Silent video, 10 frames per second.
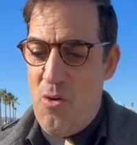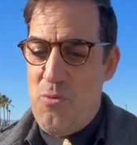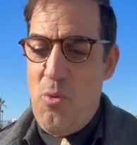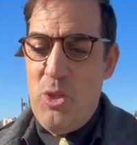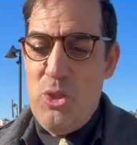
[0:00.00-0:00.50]

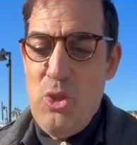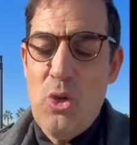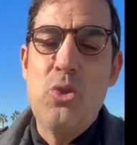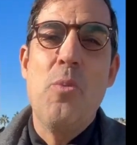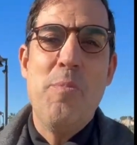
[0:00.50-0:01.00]
of what
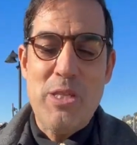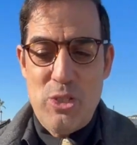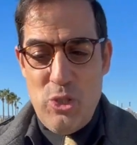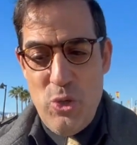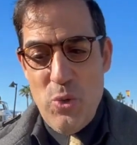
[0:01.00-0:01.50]
not to miss